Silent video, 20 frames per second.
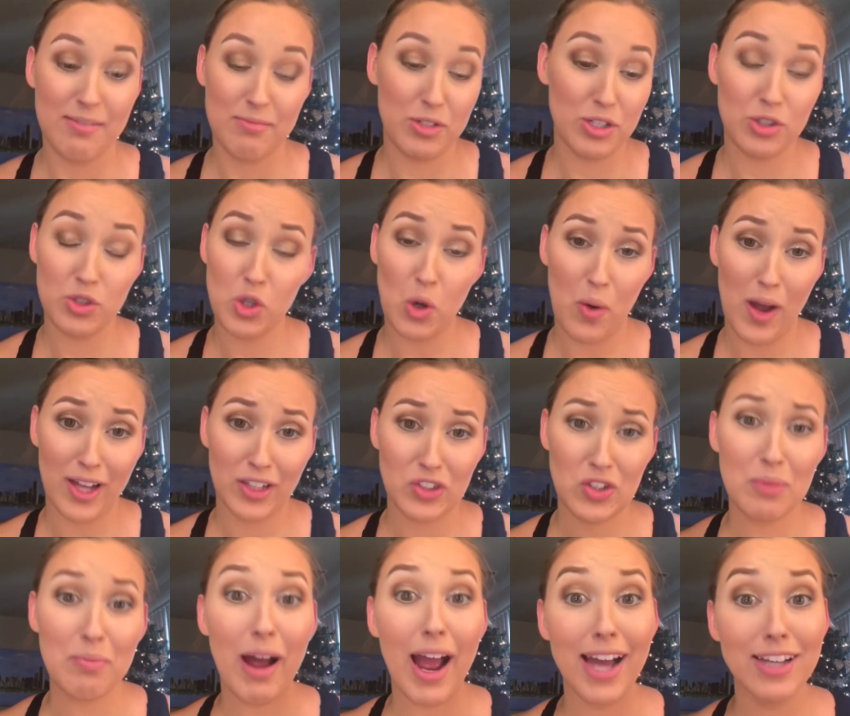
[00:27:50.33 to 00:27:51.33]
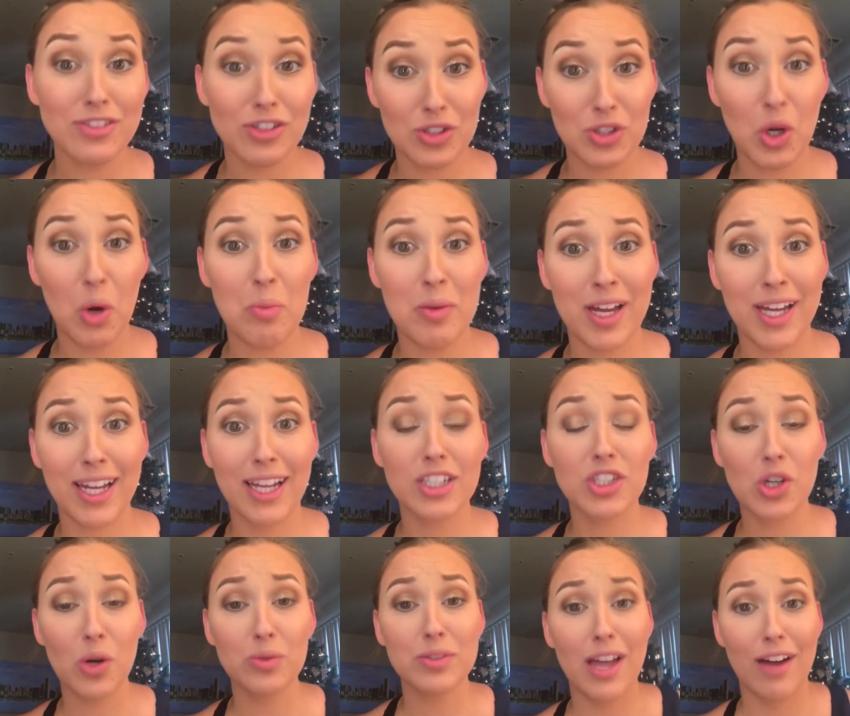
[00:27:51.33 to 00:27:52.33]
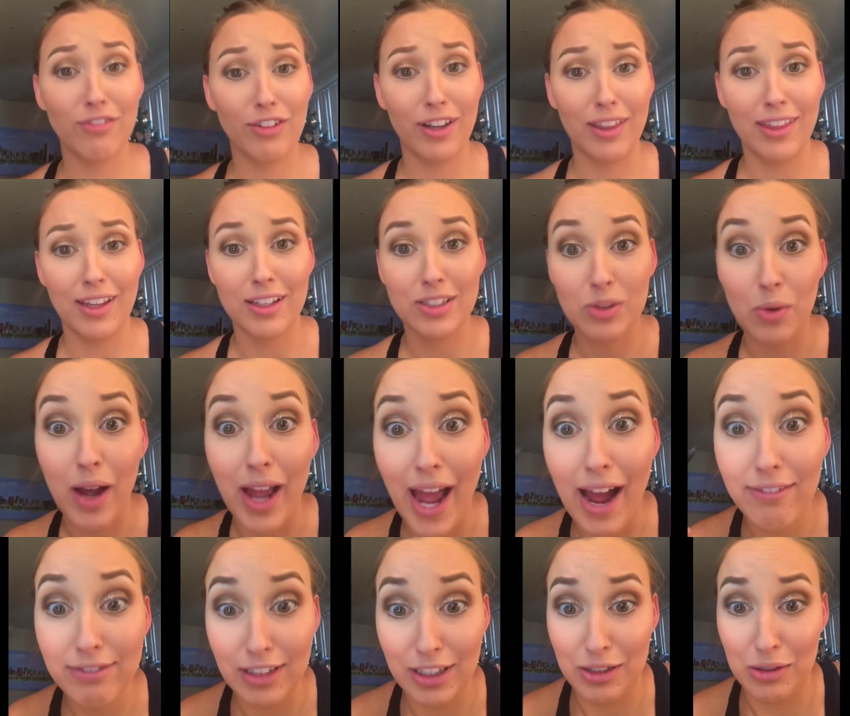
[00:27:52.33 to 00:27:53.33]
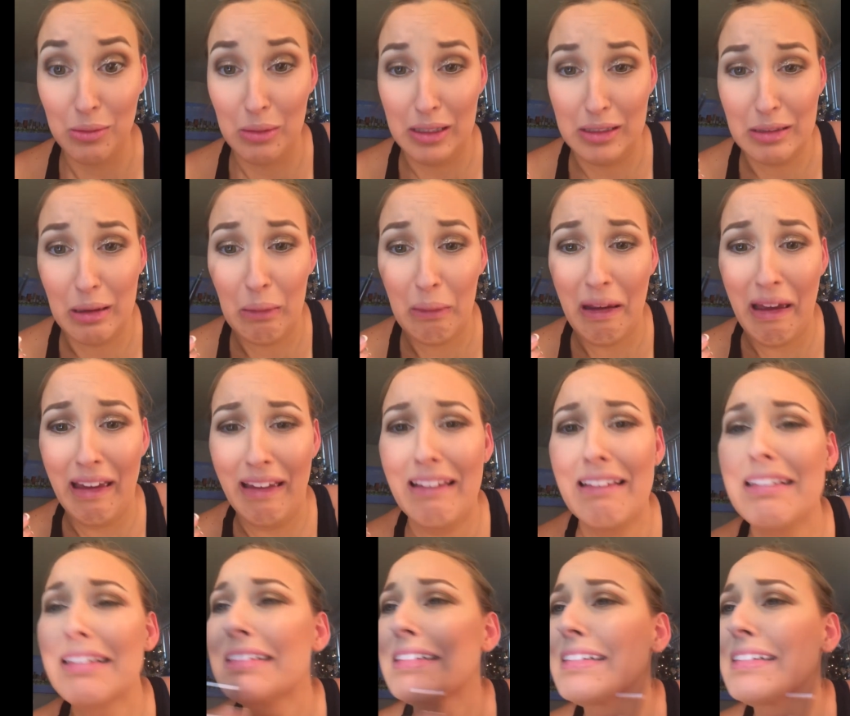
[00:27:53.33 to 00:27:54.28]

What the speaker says: Just so extra. My eyes are so big, it shows everything, so I have to do this, okay?